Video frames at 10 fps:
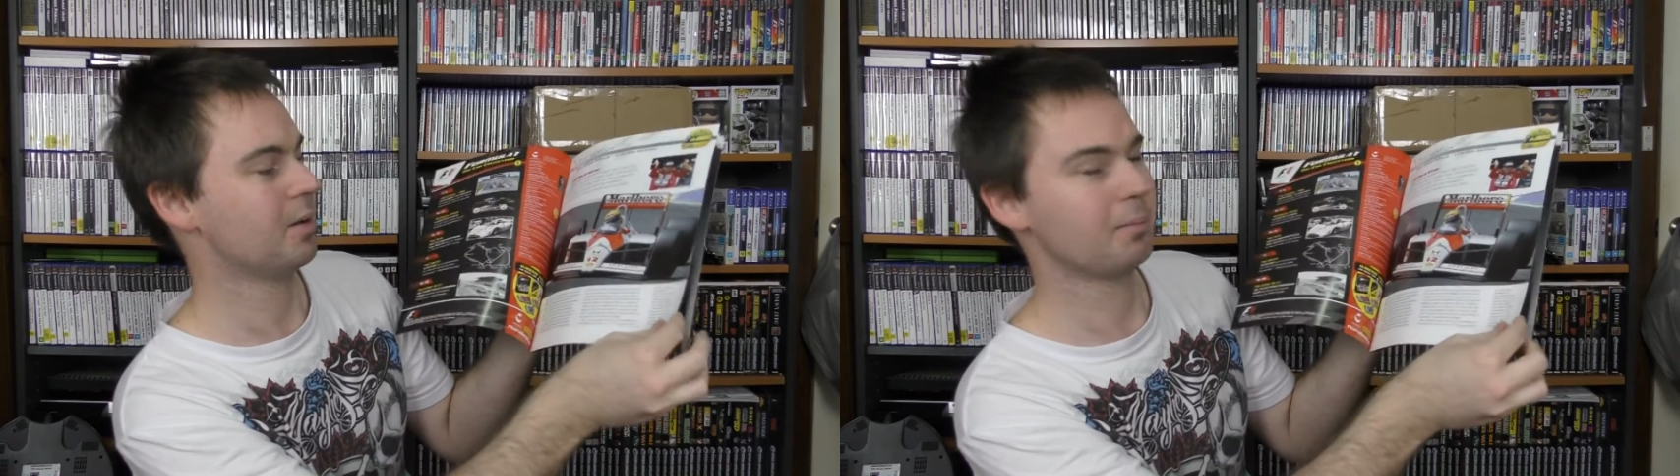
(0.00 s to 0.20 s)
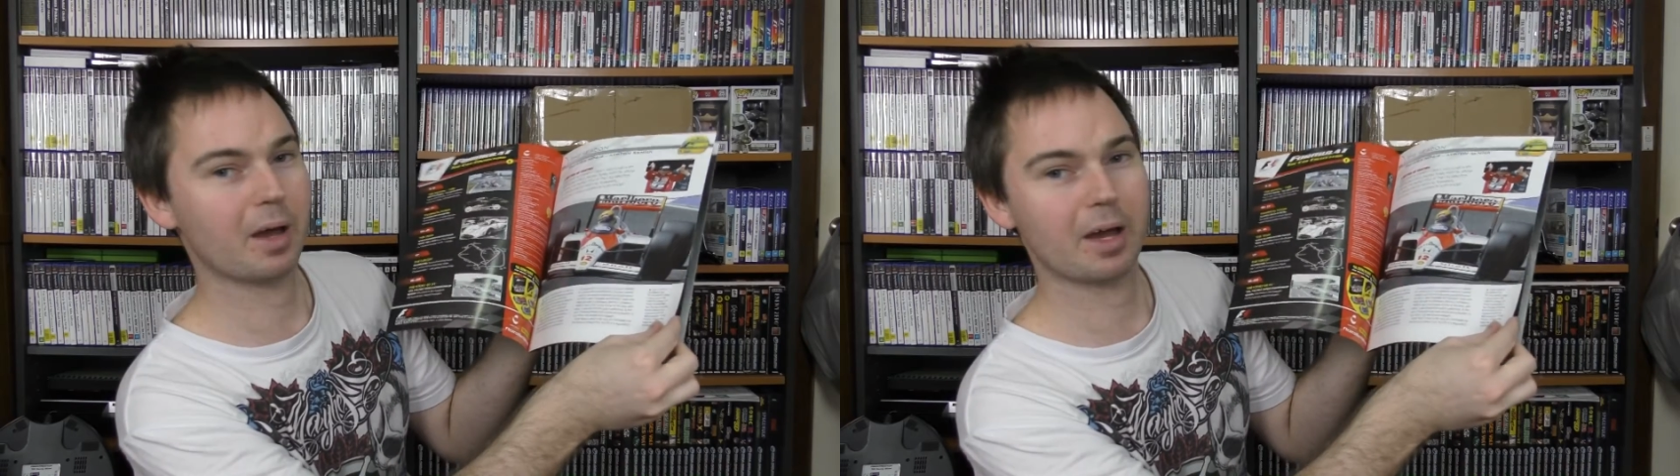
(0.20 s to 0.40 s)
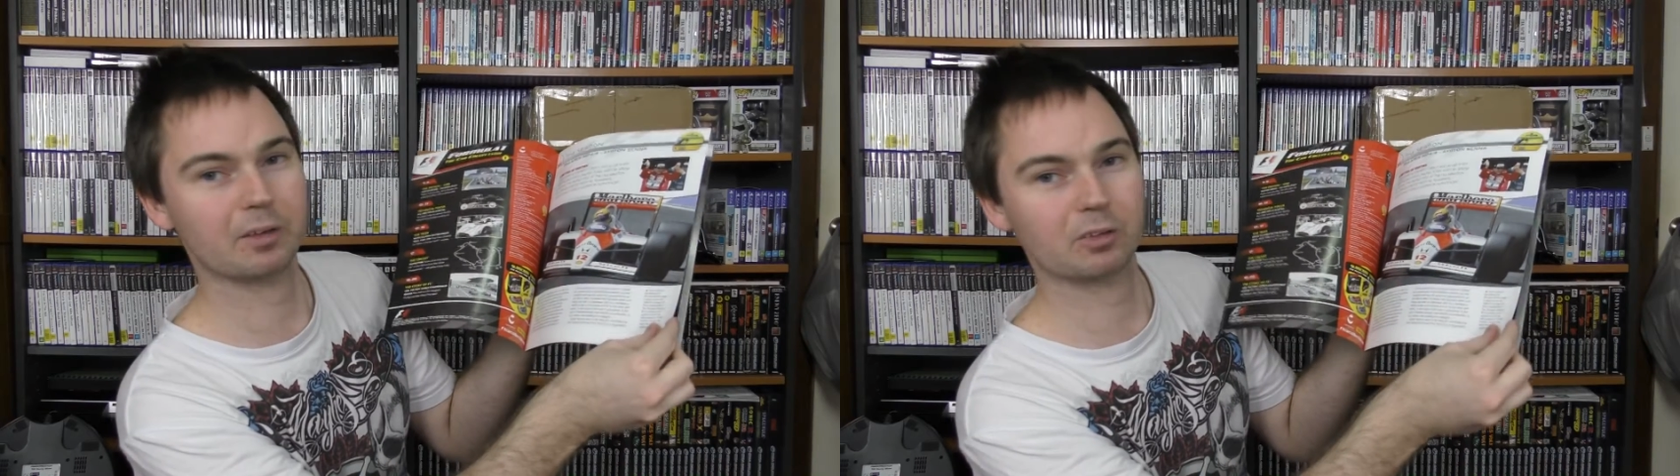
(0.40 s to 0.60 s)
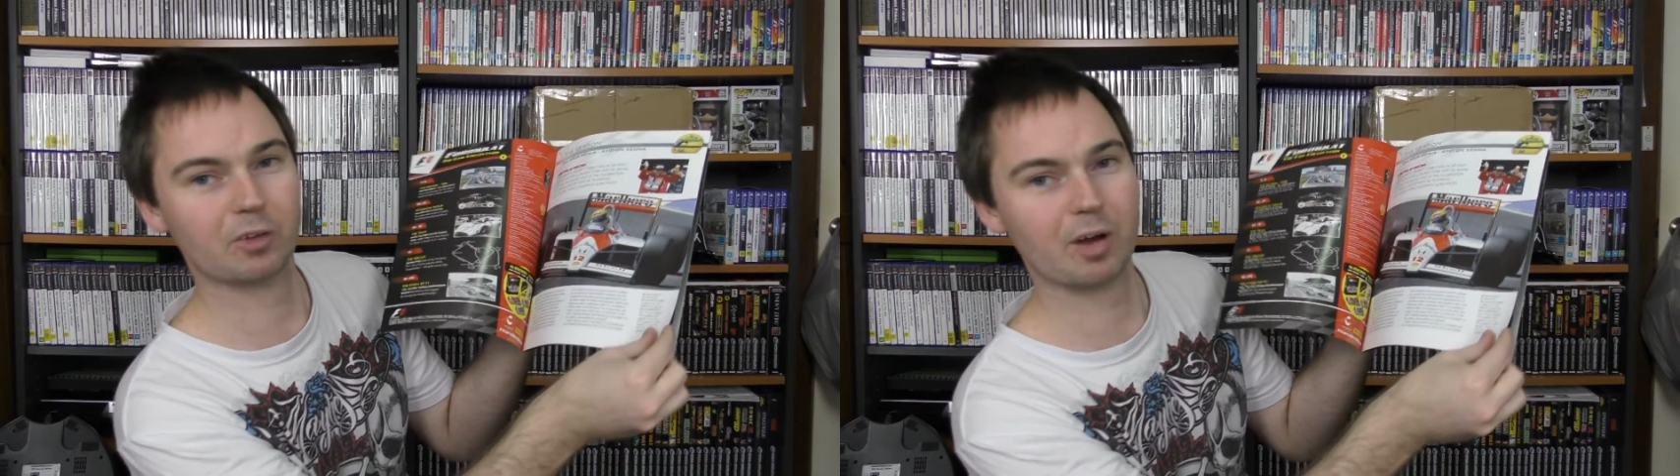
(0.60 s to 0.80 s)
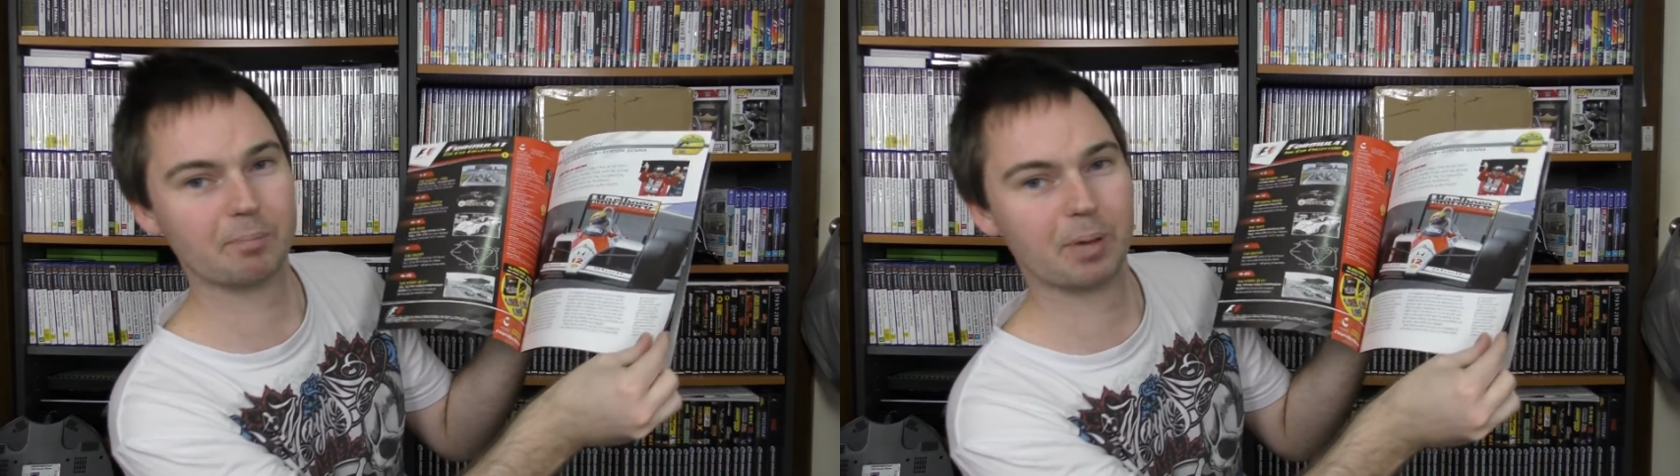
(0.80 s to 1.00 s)
But
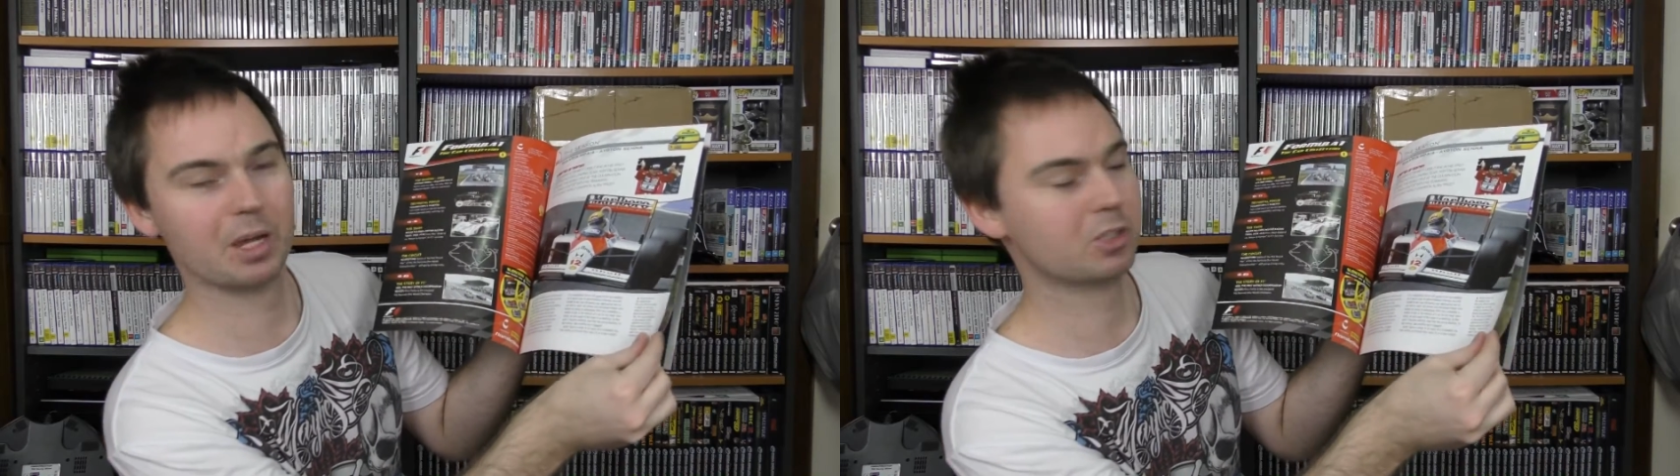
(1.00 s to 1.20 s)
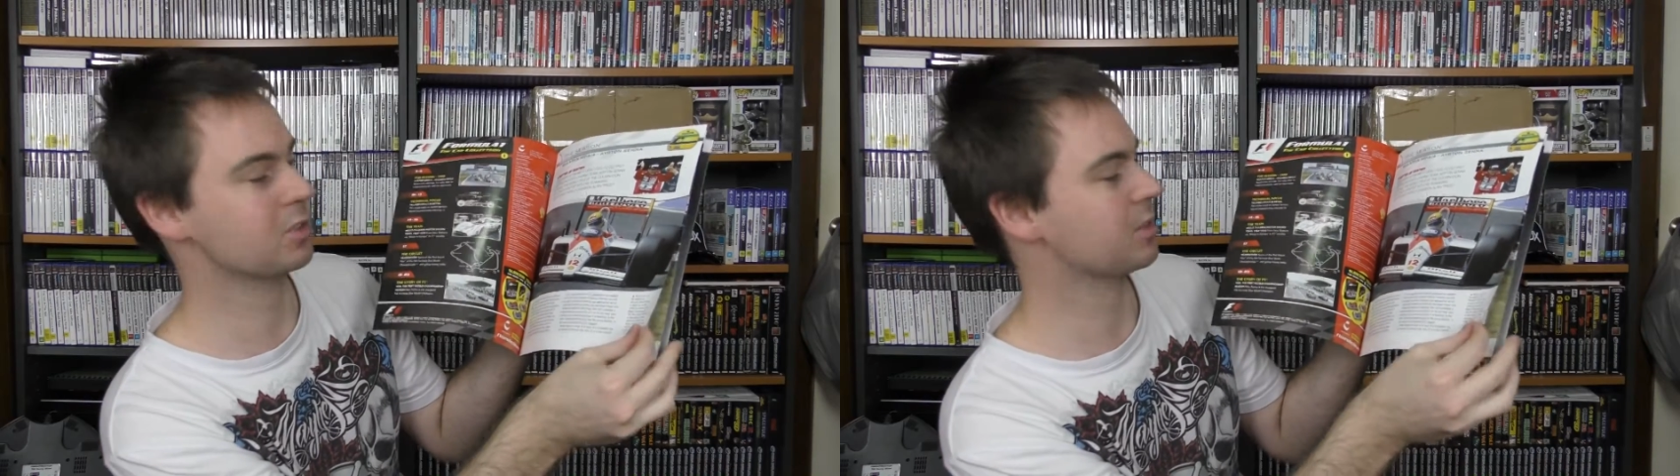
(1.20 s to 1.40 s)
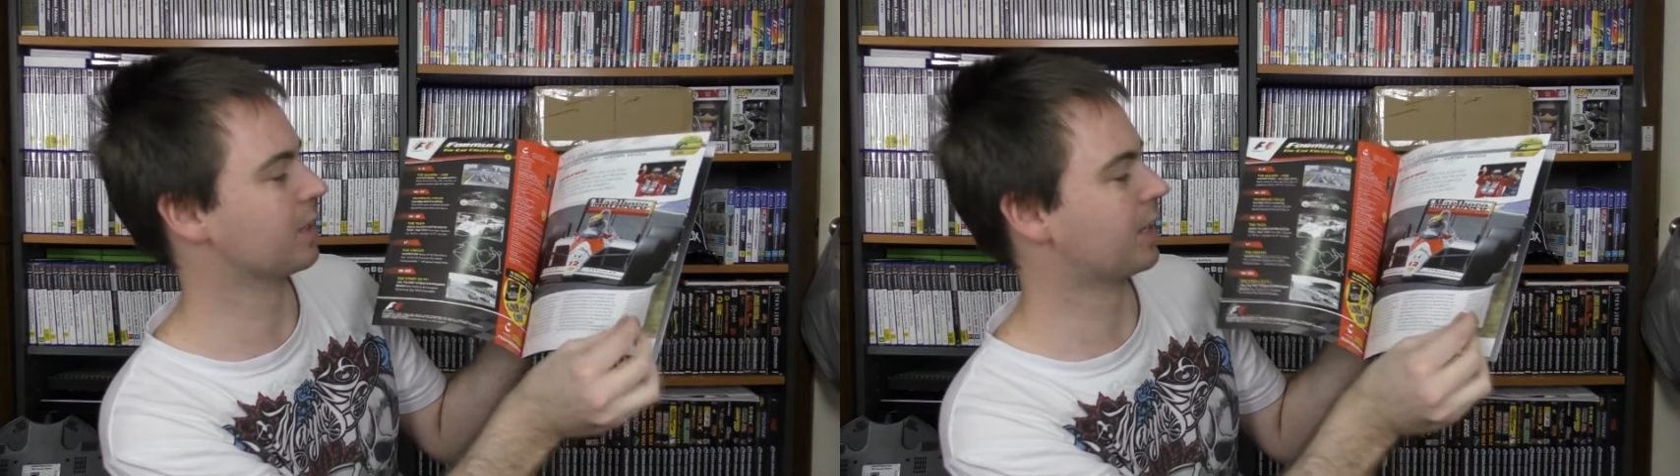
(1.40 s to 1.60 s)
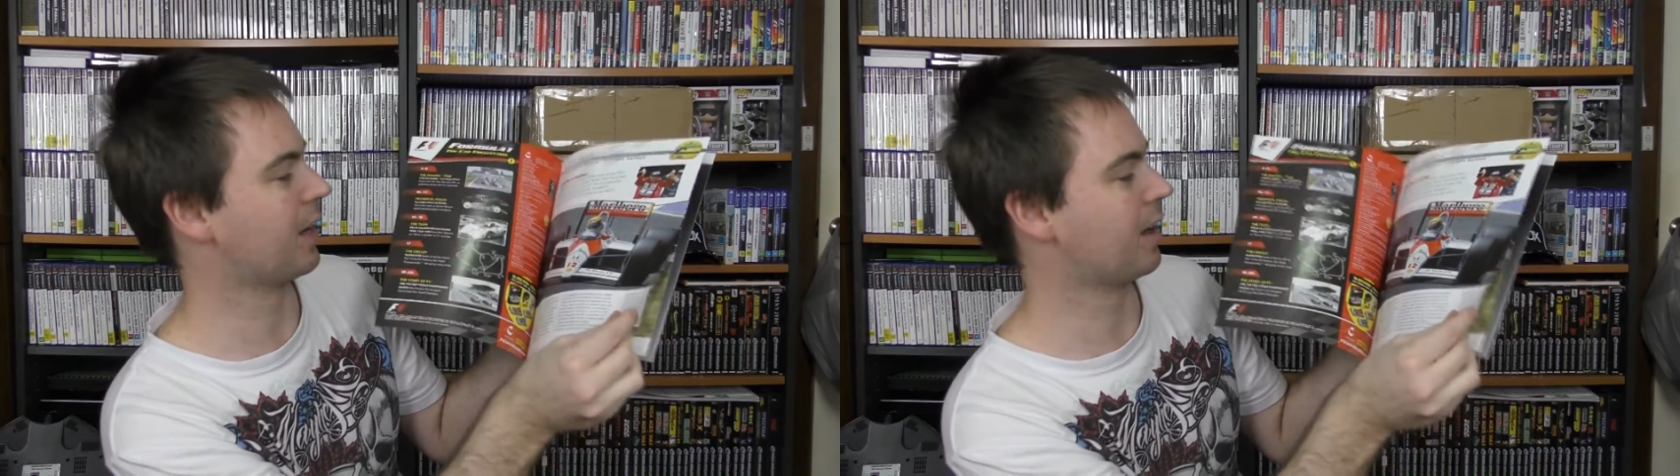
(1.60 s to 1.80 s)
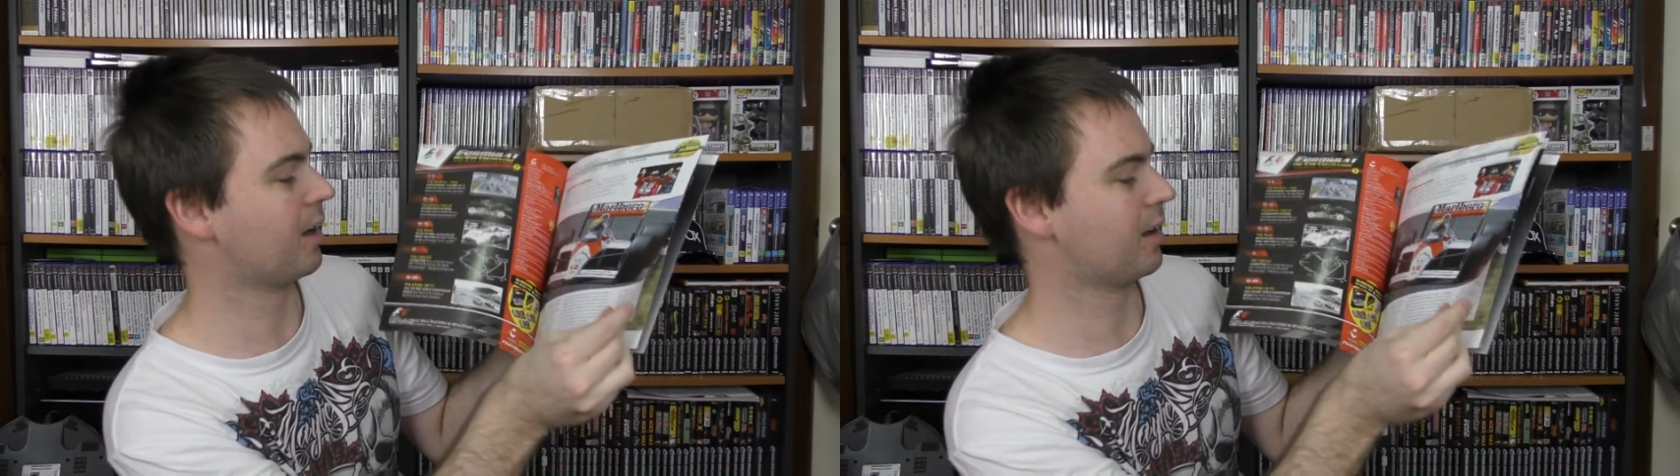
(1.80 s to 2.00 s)
great pictures of the
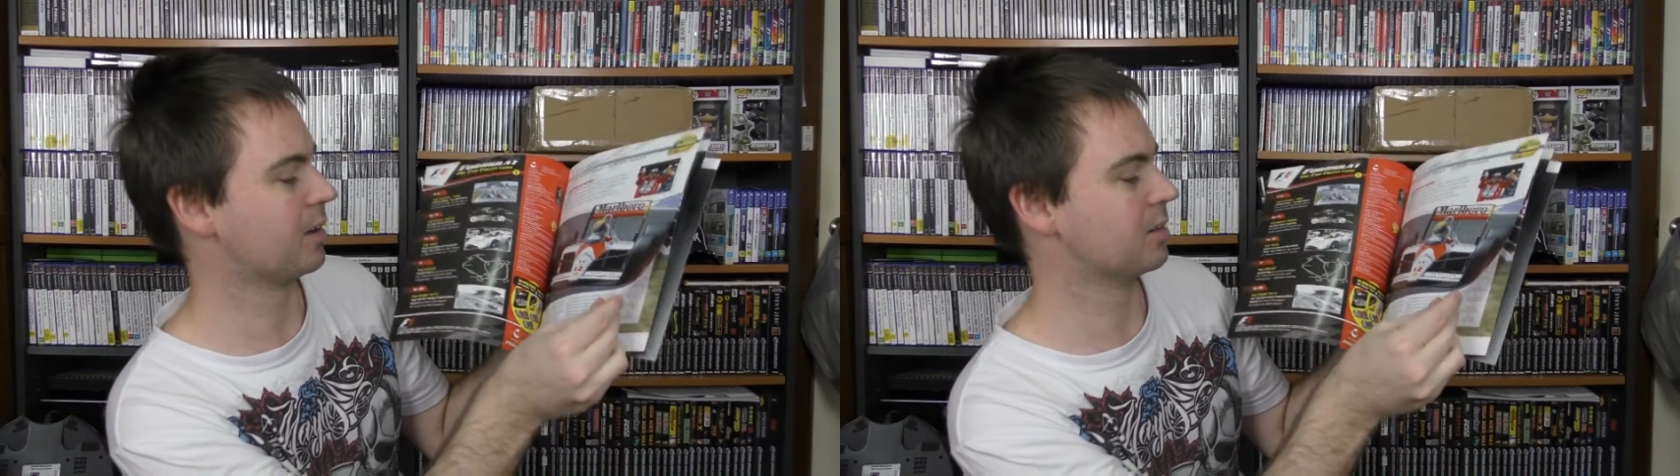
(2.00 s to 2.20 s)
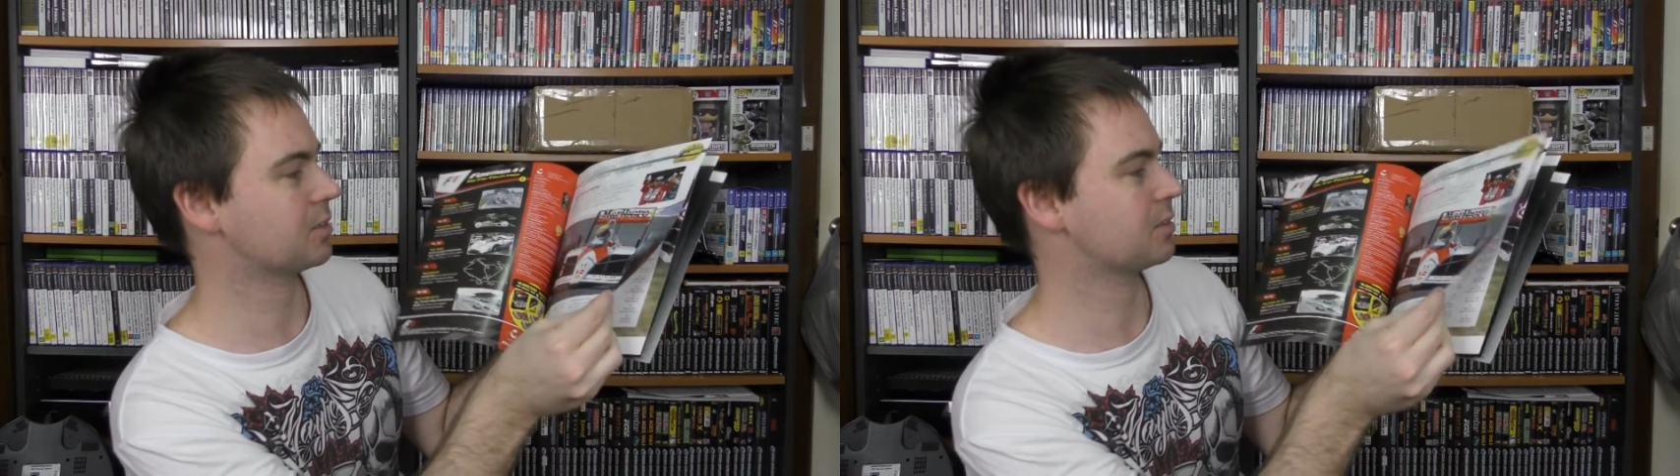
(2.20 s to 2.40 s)
cars,